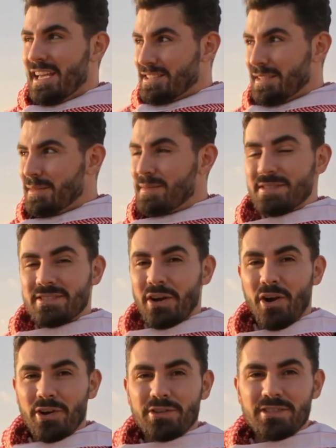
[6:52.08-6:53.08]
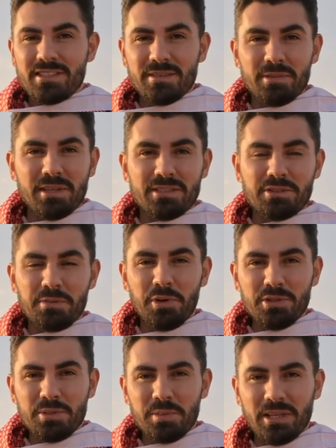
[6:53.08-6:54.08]
sometimes is hard to see because
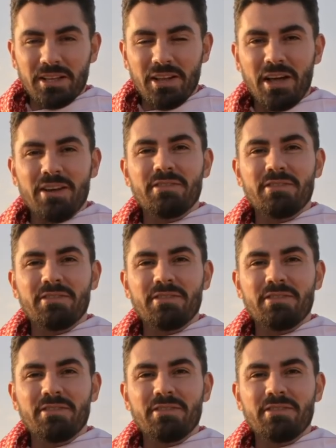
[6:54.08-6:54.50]
supposedly a lot